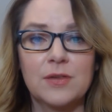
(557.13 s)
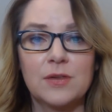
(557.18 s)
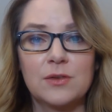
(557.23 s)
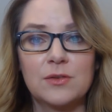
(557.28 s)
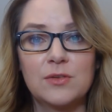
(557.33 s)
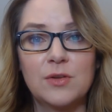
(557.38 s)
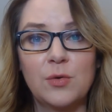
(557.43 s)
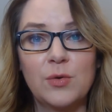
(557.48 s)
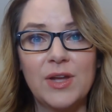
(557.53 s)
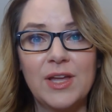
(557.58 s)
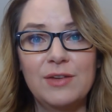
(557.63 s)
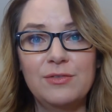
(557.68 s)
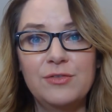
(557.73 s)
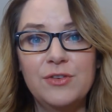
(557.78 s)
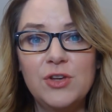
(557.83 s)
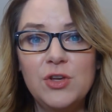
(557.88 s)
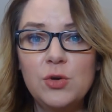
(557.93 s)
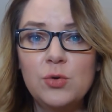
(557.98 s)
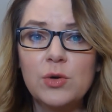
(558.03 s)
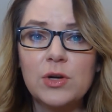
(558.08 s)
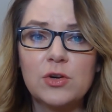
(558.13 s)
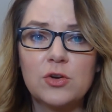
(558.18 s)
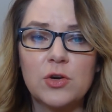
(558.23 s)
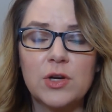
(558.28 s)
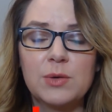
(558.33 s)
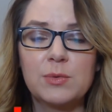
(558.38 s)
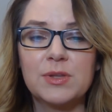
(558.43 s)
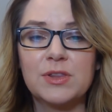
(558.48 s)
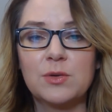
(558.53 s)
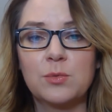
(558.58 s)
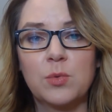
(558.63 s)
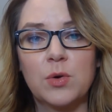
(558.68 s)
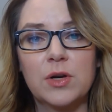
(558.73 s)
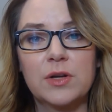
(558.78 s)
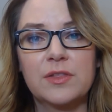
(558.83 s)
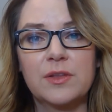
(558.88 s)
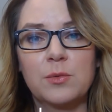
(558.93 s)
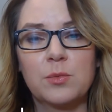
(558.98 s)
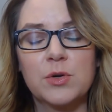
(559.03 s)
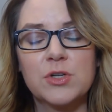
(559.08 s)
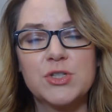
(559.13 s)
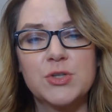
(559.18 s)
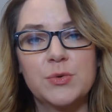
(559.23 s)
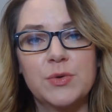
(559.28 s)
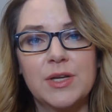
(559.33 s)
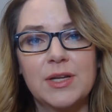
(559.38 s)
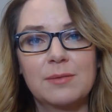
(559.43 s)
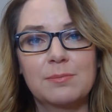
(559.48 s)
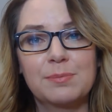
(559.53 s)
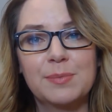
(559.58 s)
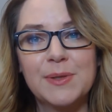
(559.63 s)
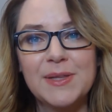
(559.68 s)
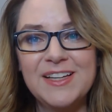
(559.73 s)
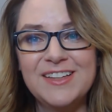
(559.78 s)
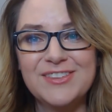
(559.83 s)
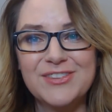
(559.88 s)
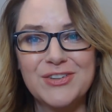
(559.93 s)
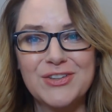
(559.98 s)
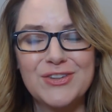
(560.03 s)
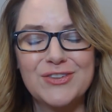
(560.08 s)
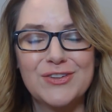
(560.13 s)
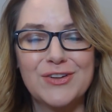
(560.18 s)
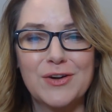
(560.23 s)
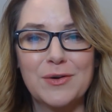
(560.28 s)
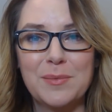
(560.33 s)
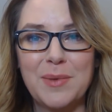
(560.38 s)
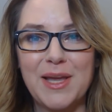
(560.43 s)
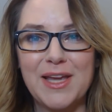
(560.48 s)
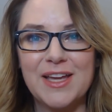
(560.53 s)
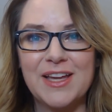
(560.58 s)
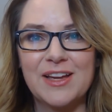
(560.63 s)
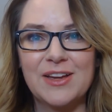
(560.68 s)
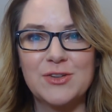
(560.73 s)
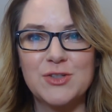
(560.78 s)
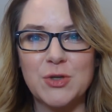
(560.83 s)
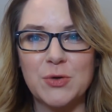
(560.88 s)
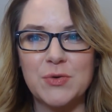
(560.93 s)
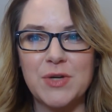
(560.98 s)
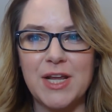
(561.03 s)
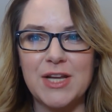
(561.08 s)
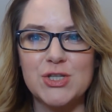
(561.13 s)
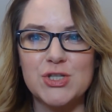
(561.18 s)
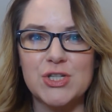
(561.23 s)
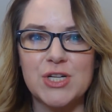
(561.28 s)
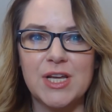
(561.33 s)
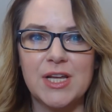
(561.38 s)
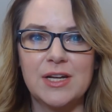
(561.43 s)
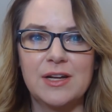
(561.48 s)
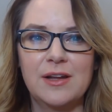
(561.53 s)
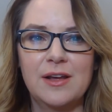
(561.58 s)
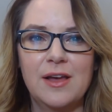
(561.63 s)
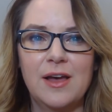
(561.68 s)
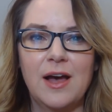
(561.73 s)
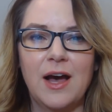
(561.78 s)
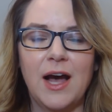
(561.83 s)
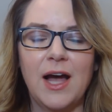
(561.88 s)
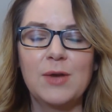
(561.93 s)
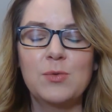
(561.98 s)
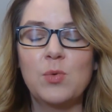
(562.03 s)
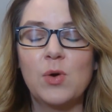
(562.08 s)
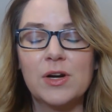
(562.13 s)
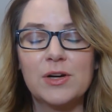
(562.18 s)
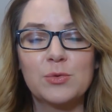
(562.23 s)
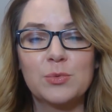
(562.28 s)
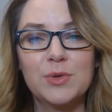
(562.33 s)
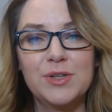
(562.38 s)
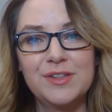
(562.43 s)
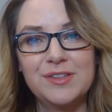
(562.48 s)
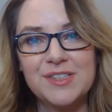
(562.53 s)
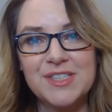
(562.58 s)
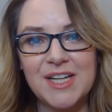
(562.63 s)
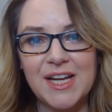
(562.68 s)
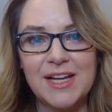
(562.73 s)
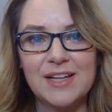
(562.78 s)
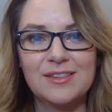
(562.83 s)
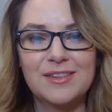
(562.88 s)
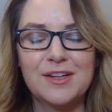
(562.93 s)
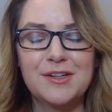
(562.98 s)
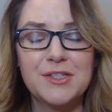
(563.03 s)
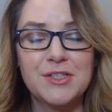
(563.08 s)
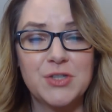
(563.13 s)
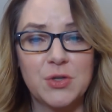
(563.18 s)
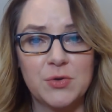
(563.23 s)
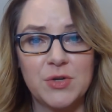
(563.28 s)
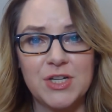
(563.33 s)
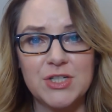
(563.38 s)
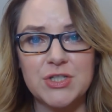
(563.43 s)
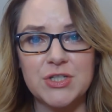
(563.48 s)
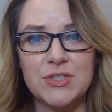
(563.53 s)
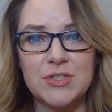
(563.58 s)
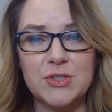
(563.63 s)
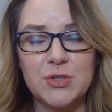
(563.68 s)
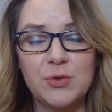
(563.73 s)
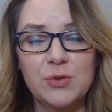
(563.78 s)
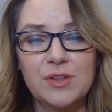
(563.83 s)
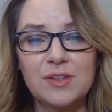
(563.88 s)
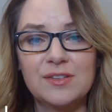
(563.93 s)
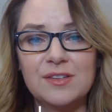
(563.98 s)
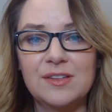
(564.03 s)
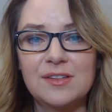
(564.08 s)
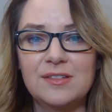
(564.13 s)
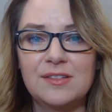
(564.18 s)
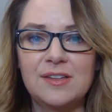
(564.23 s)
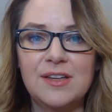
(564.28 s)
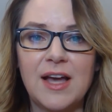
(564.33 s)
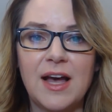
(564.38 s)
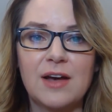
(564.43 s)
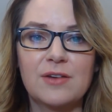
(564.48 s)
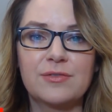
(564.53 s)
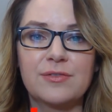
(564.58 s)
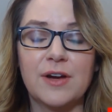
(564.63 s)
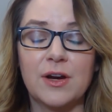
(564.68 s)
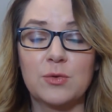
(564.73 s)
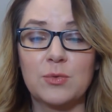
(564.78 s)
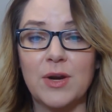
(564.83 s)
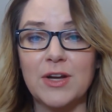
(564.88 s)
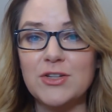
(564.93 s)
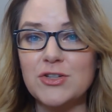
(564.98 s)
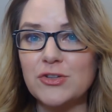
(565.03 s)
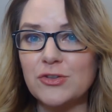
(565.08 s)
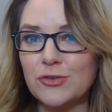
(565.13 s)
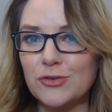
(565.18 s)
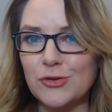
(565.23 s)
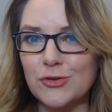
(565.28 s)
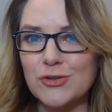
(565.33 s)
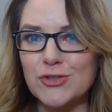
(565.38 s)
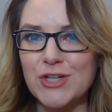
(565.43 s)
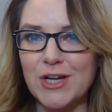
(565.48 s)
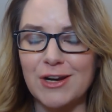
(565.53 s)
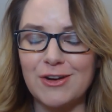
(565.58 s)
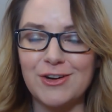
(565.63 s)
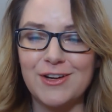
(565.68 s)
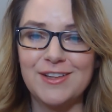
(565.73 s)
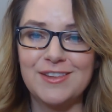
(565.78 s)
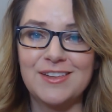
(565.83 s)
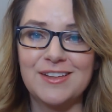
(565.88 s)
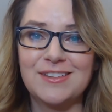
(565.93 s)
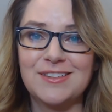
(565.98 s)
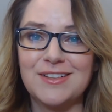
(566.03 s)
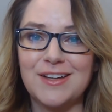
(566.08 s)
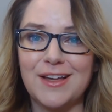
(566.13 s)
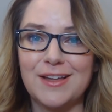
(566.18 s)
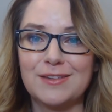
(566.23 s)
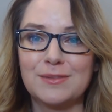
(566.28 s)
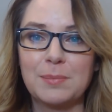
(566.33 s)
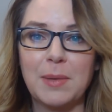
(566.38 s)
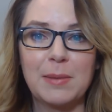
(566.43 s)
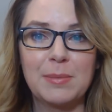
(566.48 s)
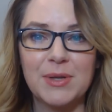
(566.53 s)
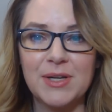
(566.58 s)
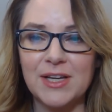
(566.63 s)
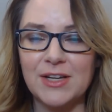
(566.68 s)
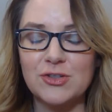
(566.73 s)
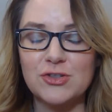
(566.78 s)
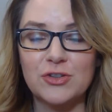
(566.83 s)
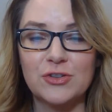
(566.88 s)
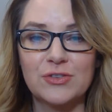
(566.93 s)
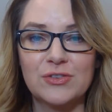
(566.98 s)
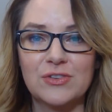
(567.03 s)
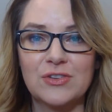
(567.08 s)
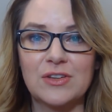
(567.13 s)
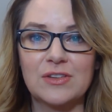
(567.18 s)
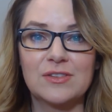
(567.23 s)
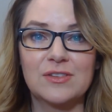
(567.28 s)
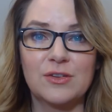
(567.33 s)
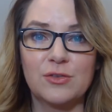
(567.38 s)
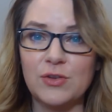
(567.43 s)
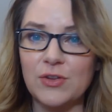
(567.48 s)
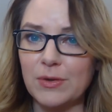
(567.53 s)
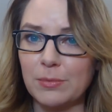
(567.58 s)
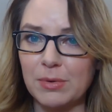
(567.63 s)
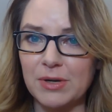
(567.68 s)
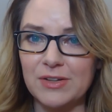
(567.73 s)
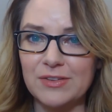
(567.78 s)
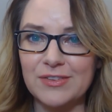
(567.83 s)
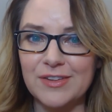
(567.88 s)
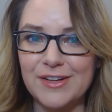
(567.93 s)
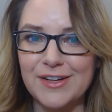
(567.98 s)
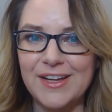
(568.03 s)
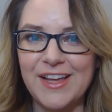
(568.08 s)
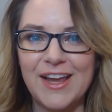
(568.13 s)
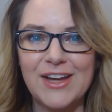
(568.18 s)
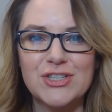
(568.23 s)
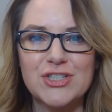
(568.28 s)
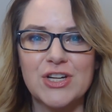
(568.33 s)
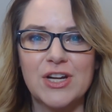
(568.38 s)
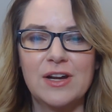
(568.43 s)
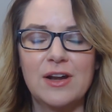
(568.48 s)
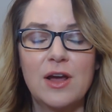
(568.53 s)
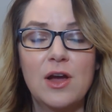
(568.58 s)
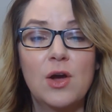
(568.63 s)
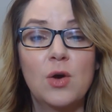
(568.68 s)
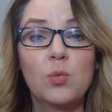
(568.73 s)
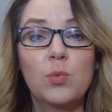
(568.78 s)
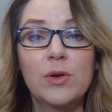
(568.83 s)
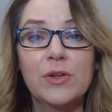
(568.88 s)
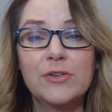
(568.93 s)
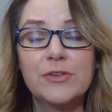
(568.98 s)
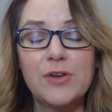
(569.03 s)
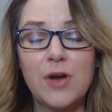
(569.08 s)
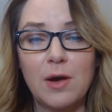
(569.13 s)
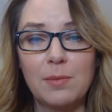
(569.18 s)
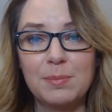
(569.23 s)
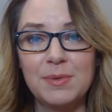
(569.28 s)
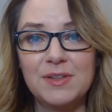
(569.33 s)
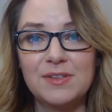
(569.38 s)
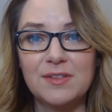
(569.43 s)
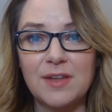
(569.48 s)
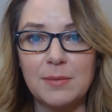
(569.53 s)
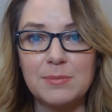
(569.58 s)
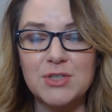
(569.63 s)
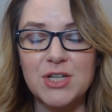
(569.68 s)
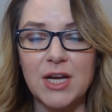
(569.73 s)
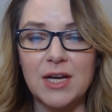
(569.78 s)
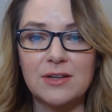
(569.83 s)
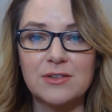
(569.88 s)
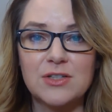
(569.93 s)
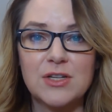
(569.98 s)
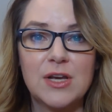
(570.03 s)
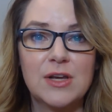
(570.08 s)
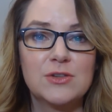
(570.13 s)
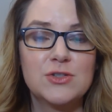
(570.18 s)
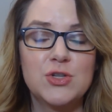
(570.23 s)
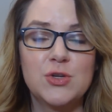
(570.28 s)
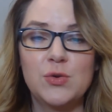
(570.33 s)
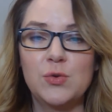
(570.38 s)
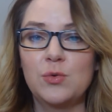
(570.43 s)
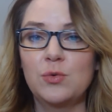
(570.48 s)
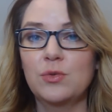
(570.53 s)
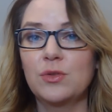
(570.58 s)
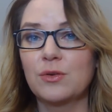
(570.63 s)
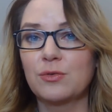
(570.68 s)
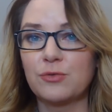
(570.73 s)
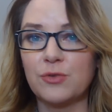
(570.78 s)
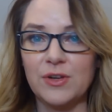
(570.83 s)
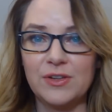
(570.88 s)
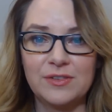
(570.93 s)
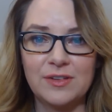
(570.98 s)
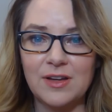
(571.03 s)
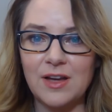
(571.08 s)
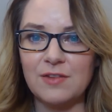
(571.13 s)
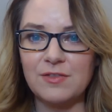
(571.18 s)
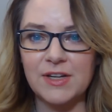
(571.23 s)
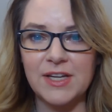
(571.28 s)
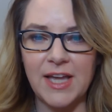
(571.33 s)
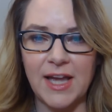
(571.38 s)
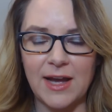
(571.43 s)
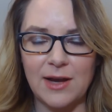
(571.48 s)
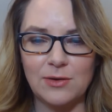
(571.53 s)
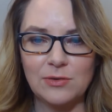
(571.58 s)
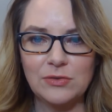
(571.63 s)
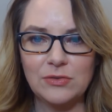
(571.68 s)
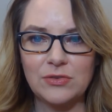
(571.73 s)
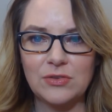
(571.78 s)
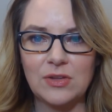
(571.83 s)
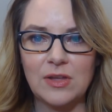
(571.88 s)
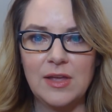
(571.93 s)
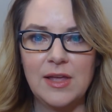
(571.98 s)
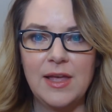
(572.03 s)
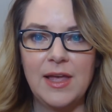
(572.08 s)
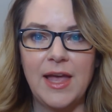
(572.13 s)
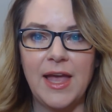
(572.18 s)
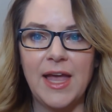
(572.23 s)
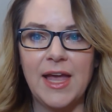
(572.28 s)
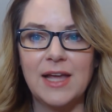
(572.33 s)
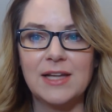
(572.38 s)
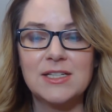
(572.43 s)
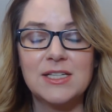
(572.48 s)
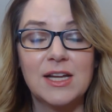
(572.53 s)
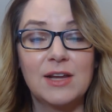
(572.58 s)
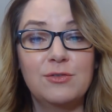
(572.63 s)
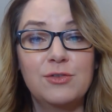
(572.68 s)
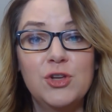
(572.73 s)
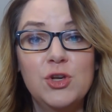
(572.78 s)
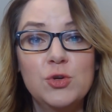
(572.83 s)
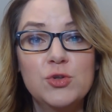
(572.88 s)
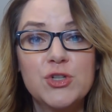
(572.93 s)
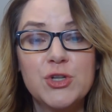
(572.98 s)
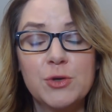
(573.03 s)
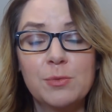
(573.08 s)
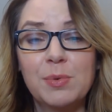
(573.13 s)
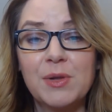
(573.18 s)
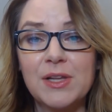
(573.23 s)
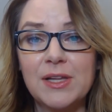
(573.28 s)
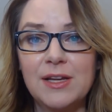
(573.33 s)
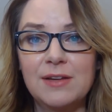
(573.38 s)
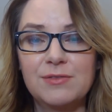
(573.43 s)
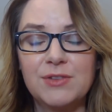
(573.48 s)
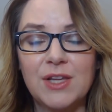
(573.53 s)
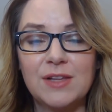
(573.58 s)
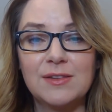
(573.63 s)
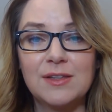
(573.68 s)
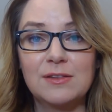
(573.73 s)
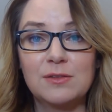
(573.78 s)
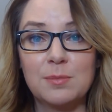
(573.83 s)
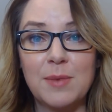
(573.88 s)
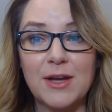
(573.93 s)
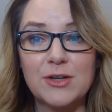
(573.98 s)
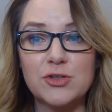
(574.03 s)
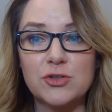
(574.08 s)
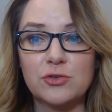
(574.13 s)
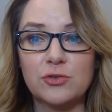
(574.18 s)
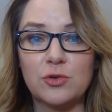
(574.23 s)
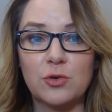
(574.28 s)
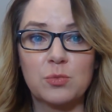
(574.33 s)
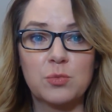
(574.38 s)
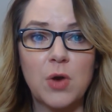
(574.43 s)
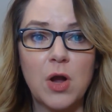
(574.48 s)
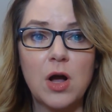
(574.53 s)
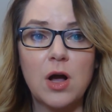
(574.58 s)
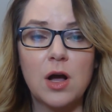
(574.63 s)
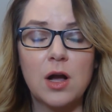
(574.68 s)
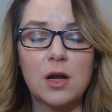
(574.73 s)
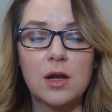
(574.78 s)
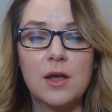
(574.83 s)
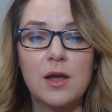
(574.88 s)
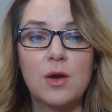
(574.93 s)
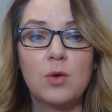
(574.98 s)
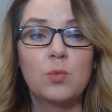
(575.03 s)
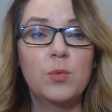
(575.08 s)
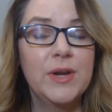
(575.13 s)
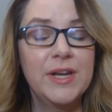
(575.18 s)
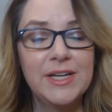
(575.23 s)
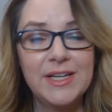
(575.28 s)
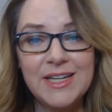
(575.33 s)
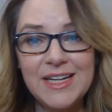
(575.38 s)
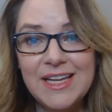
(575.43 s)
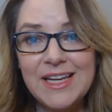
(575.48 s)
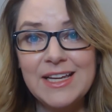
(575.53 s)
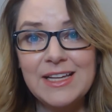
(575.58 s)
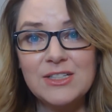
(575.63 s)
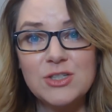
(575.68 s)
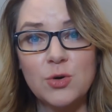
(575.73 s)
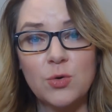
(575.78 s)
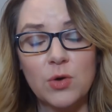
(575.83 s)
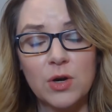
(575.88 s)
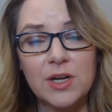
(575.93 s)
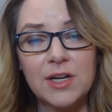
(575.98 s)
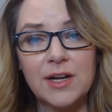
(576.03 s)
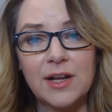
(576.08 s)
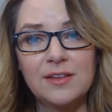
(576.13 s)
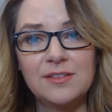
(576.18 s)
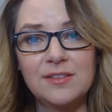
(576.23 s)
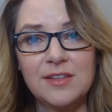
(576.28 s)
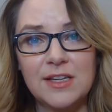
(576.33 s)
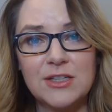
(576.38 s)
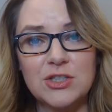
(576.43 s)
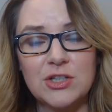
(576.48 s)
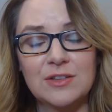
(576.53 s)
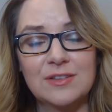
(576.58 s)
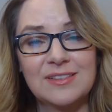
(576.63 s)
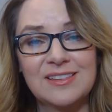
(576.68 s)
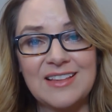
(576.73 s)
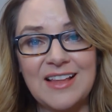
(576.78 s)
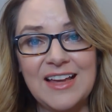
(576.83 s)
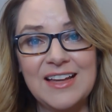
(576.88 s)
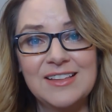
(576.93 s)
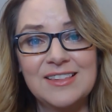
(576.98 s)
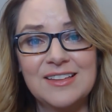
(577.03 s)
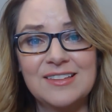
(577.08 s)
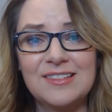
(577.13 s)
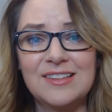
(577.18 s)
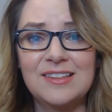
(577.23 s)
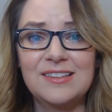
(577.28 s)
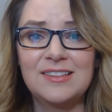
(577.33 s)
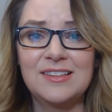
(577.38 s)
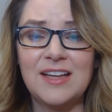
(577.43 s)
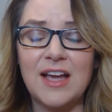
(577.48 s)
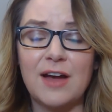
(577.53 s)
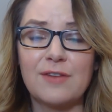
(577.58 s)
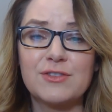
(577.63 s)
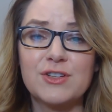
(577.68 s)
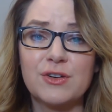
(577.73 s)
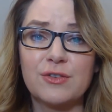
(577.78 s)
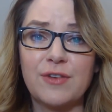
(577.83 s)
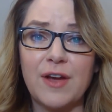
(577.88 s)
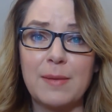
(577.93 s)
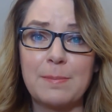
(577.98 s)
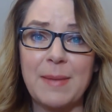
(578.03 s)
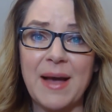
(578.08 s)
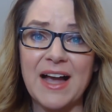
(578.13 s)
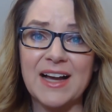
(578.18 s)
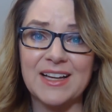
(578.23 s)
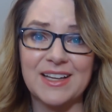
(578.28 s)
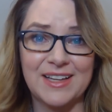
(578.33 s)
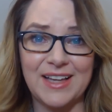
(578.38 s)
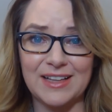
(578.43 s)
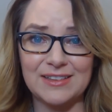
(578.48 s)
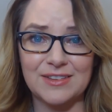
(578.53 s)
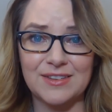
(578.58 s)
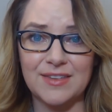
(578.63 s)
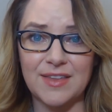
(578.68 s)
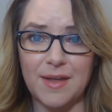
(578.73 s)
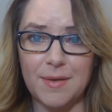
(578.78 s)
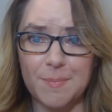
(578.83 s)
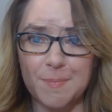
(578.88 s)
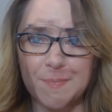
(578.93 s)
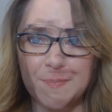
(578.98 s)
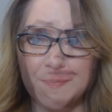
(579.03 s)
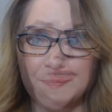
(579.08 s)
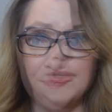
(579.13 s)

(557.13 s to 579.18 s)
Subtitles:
So if you agree with the work that we're doing, please consider making a donation. I want to restate that a donation to the CCF, a registered charity that does public interest civil liberties litigation, will not be subject to the freezing of accounts. And if you do believe that these measures are wrong, we need organizations like the CCF to fight back against them.